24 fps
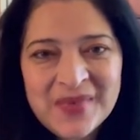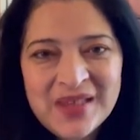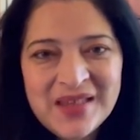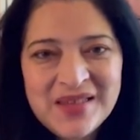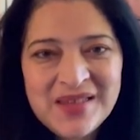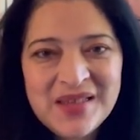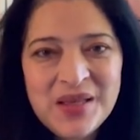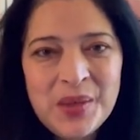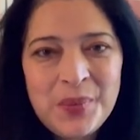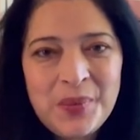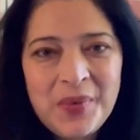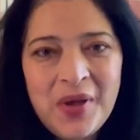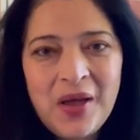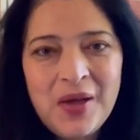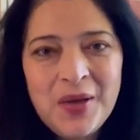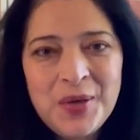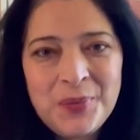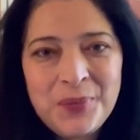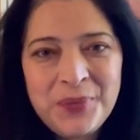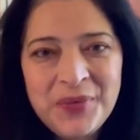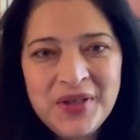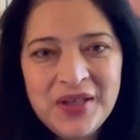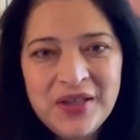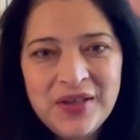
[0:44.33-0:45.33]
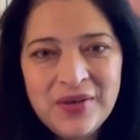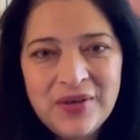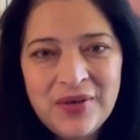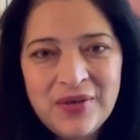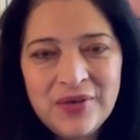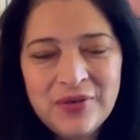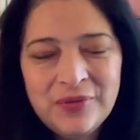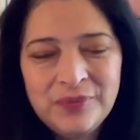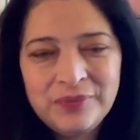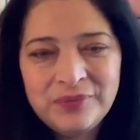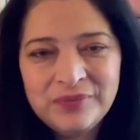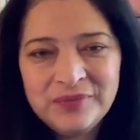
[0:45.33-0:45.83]
some of the
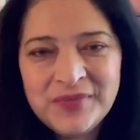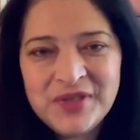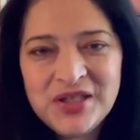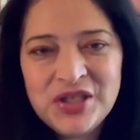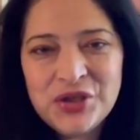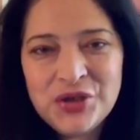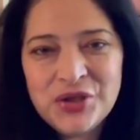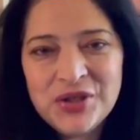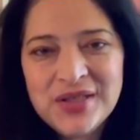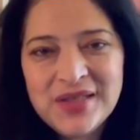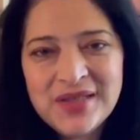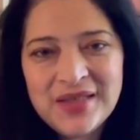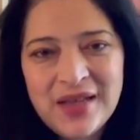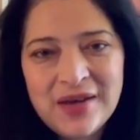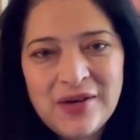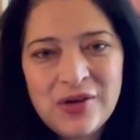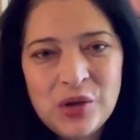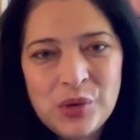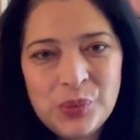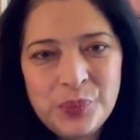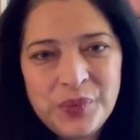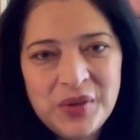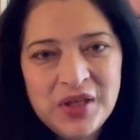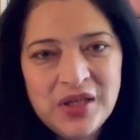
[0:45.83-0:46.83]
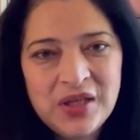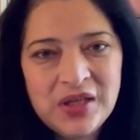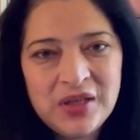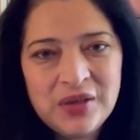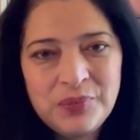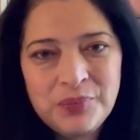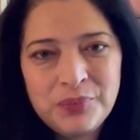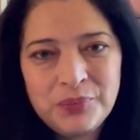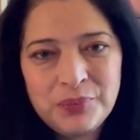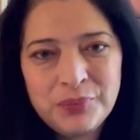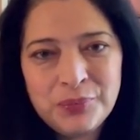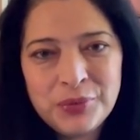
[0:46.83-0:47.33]
dishes that I'll be
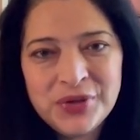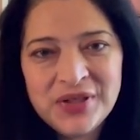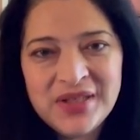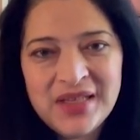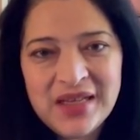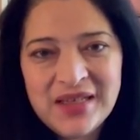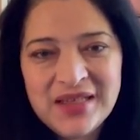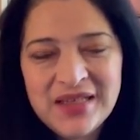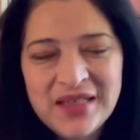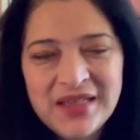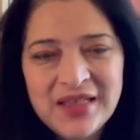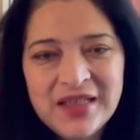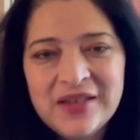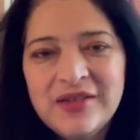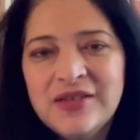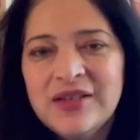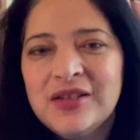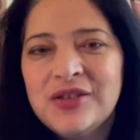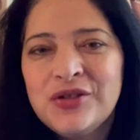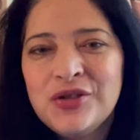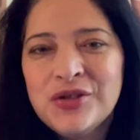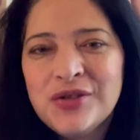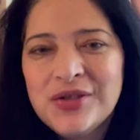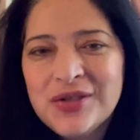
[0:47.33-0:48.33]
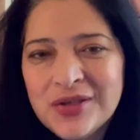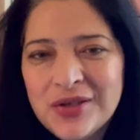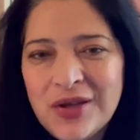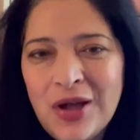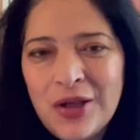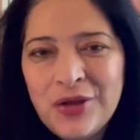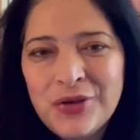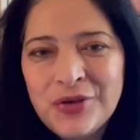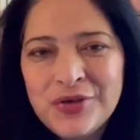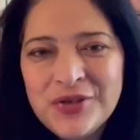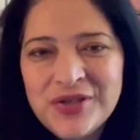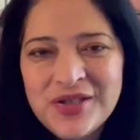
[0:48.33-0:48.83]
presenting, just the
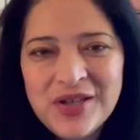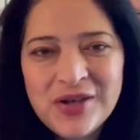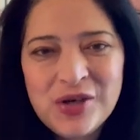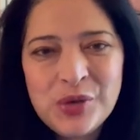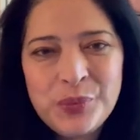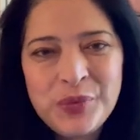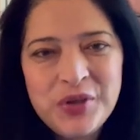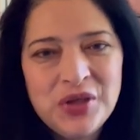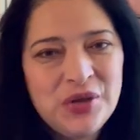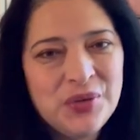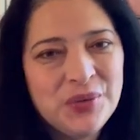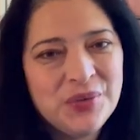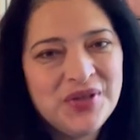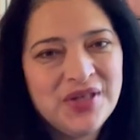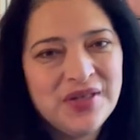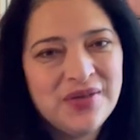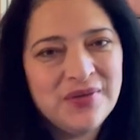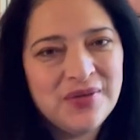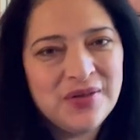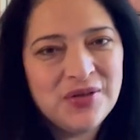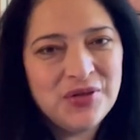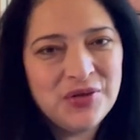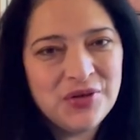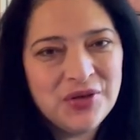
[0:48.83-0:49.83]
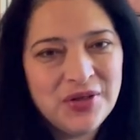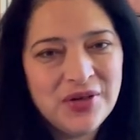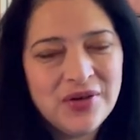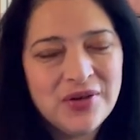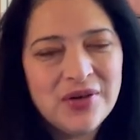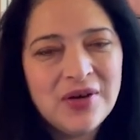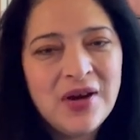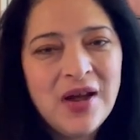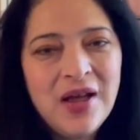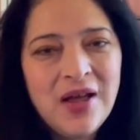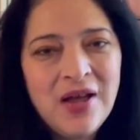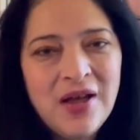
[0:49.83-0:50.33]
colors that I'll be using this
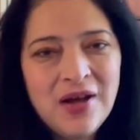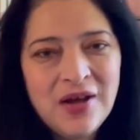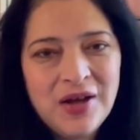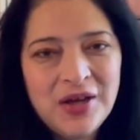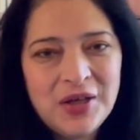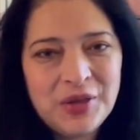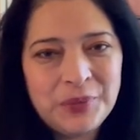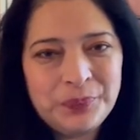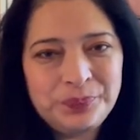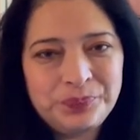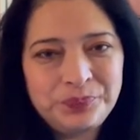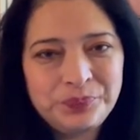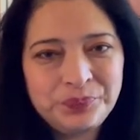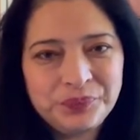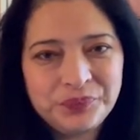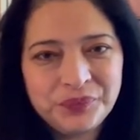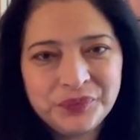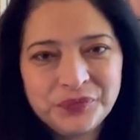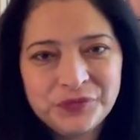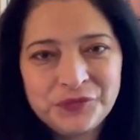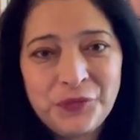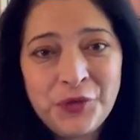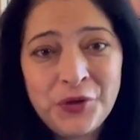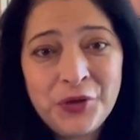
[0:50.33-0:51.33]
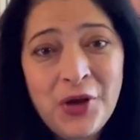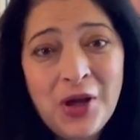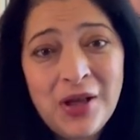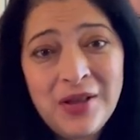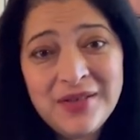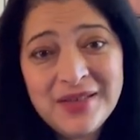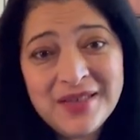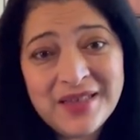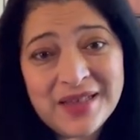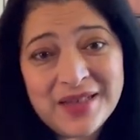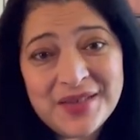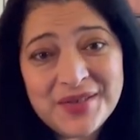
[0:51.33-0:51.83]
year for the
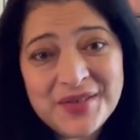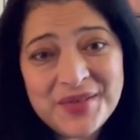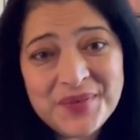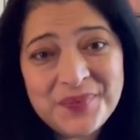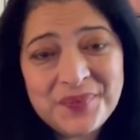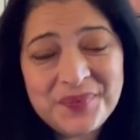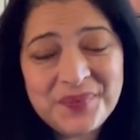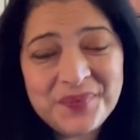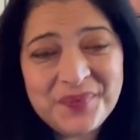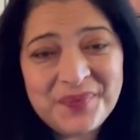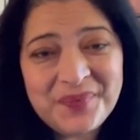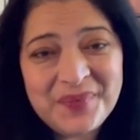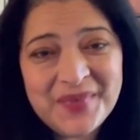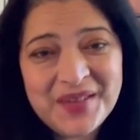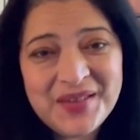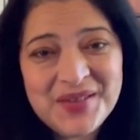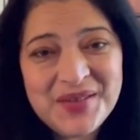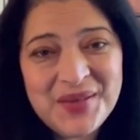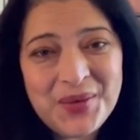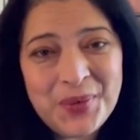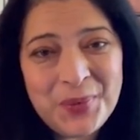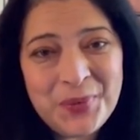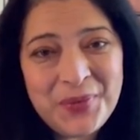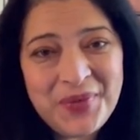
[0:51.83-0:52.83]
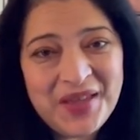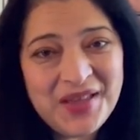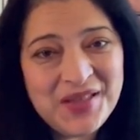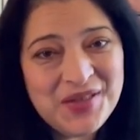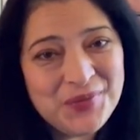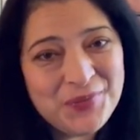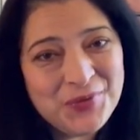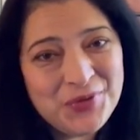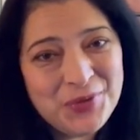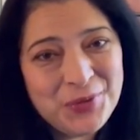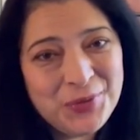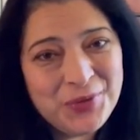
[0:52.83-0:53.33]
holidays. So thanks
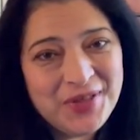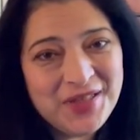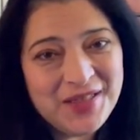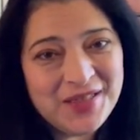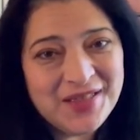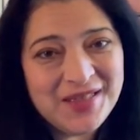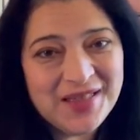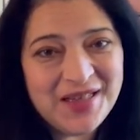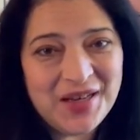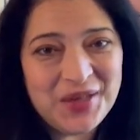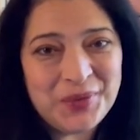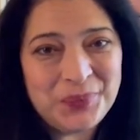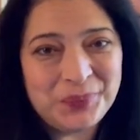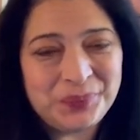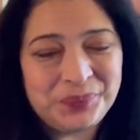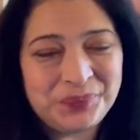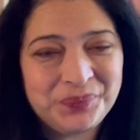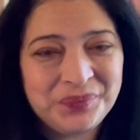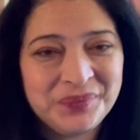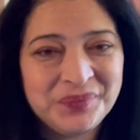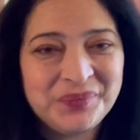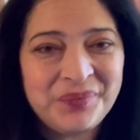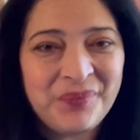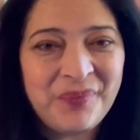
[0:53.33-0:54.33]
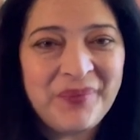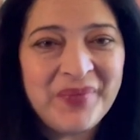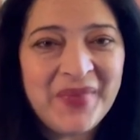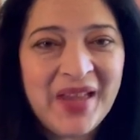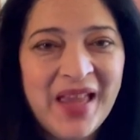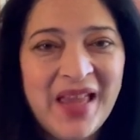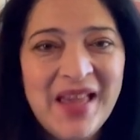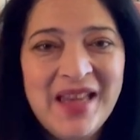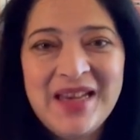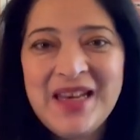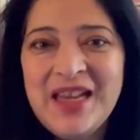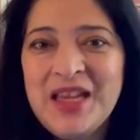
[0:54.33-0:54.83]
for joining today.
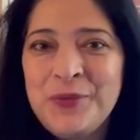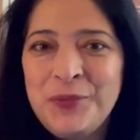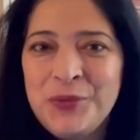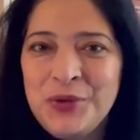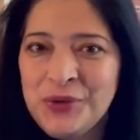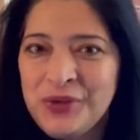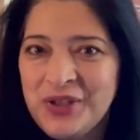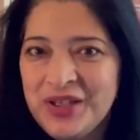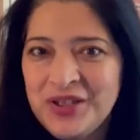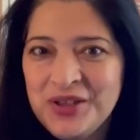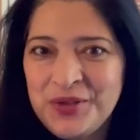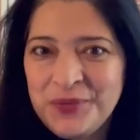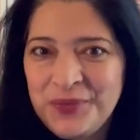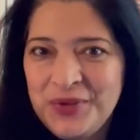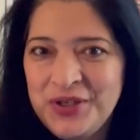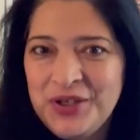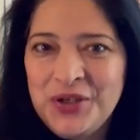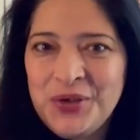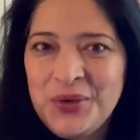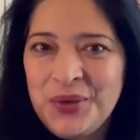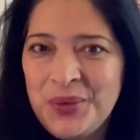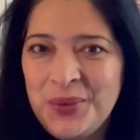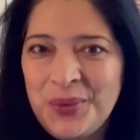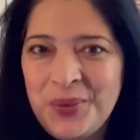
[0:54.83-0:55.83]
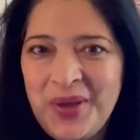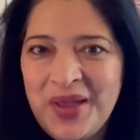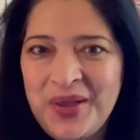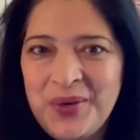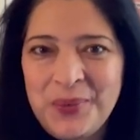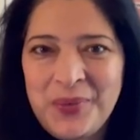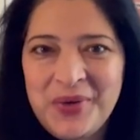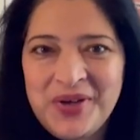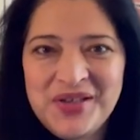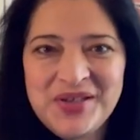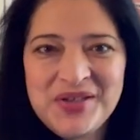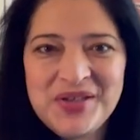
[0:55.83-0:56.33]
And if you like the video
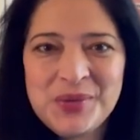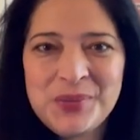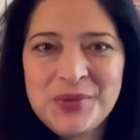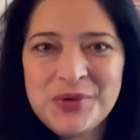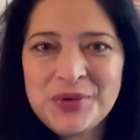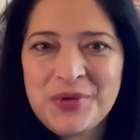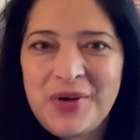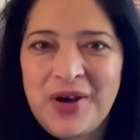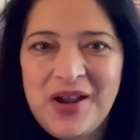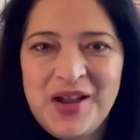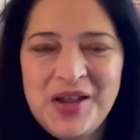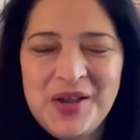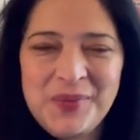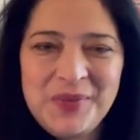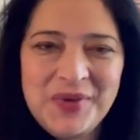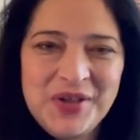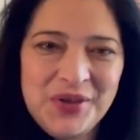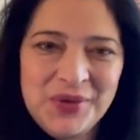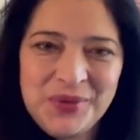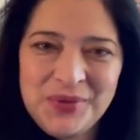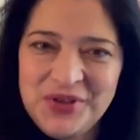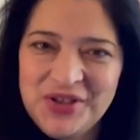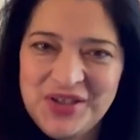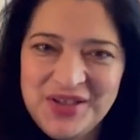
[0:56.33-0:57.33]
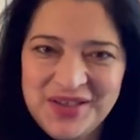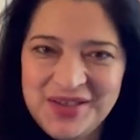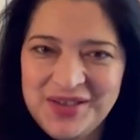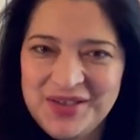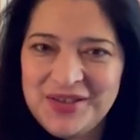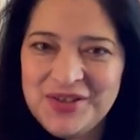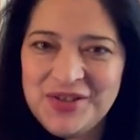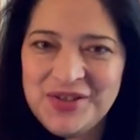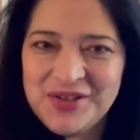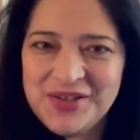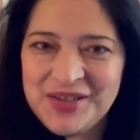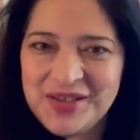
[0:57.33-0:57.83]
and want to subscribe,
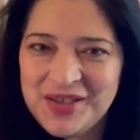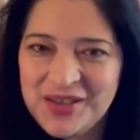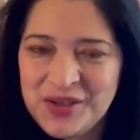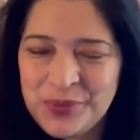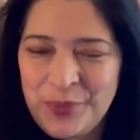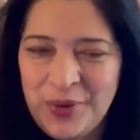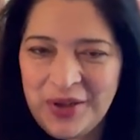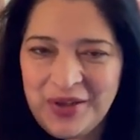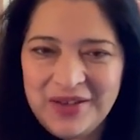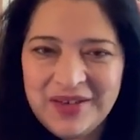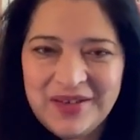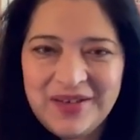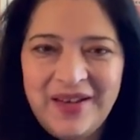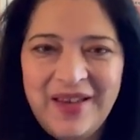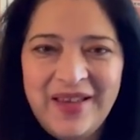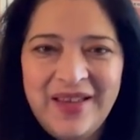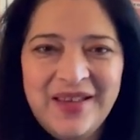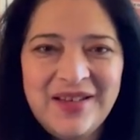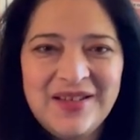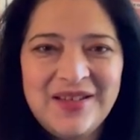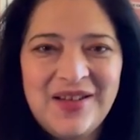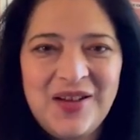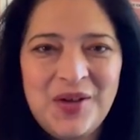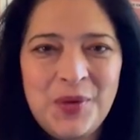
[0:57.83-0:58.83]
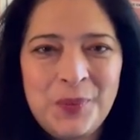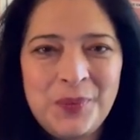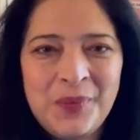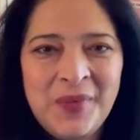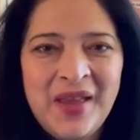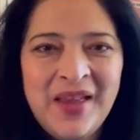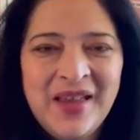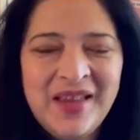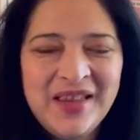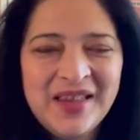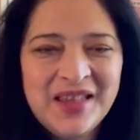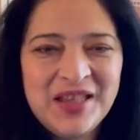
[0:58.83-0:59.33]
just hit the button and
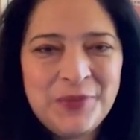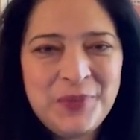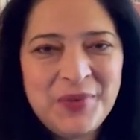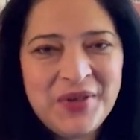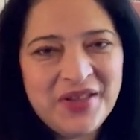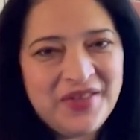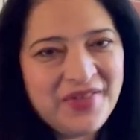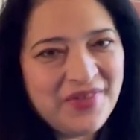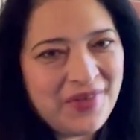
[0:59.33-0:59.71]
give me a